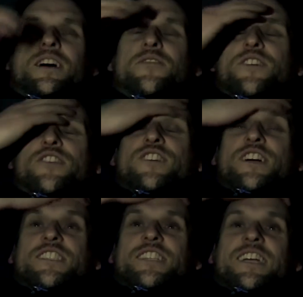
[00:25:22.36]
for
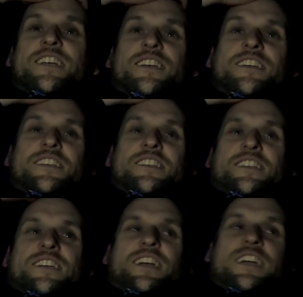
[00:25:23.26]
Christ's sake.
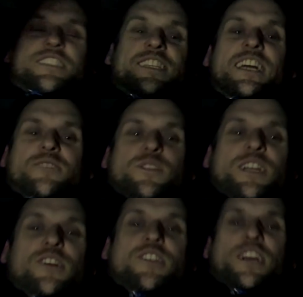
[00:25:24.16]
It's, that's what it
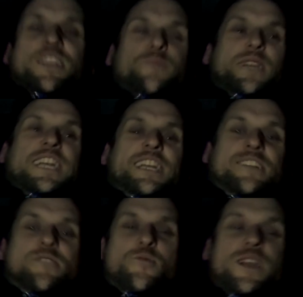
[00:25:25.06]
looked like at the beginning
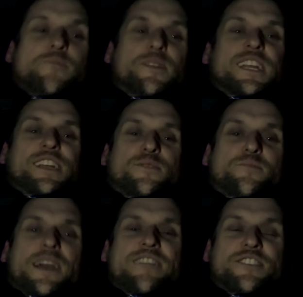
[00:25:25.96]
of the week, but then it looked
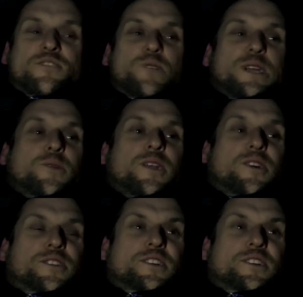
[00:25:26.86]
better as the week went on.